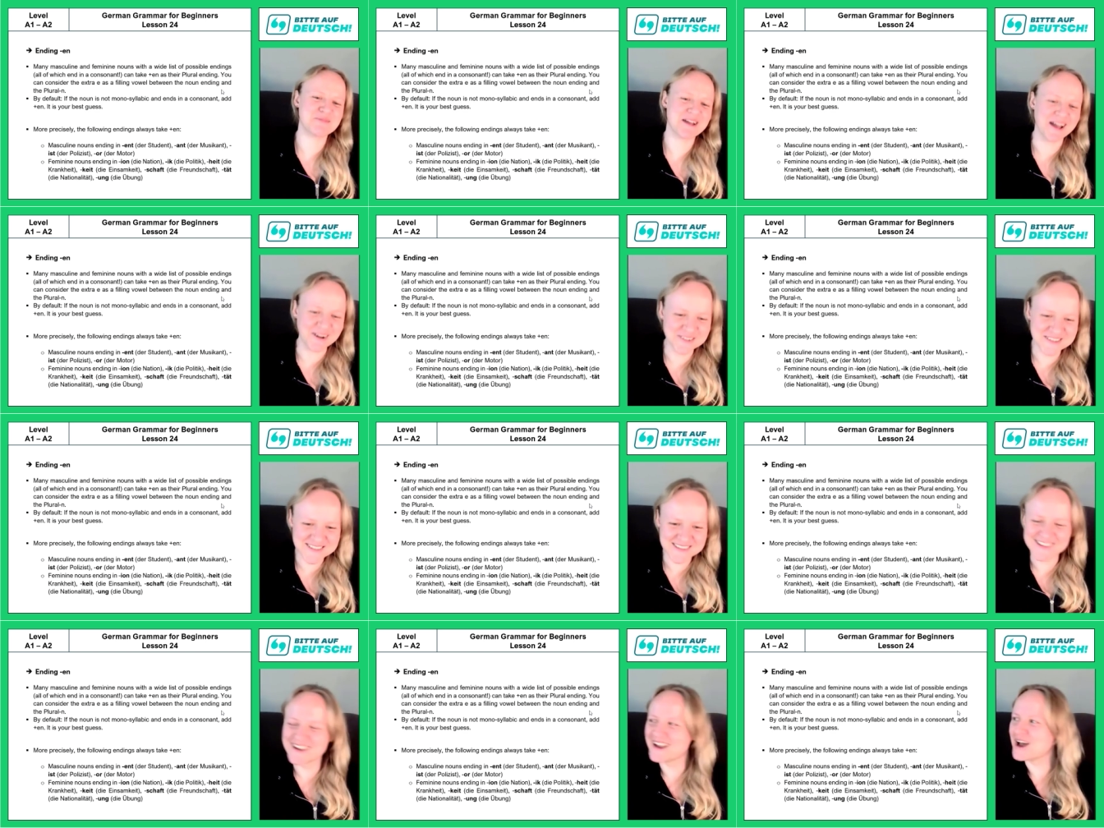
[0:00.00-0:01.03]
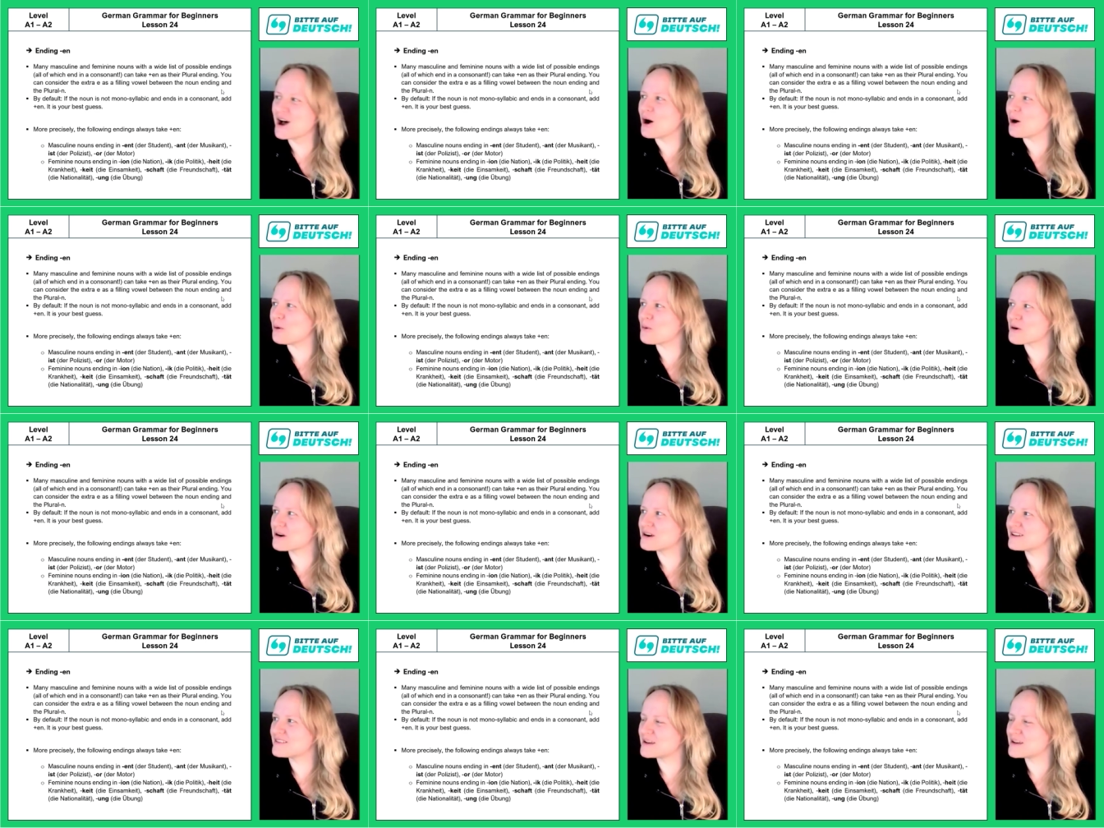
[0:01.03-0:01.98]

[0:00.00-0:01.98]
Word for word: to my house or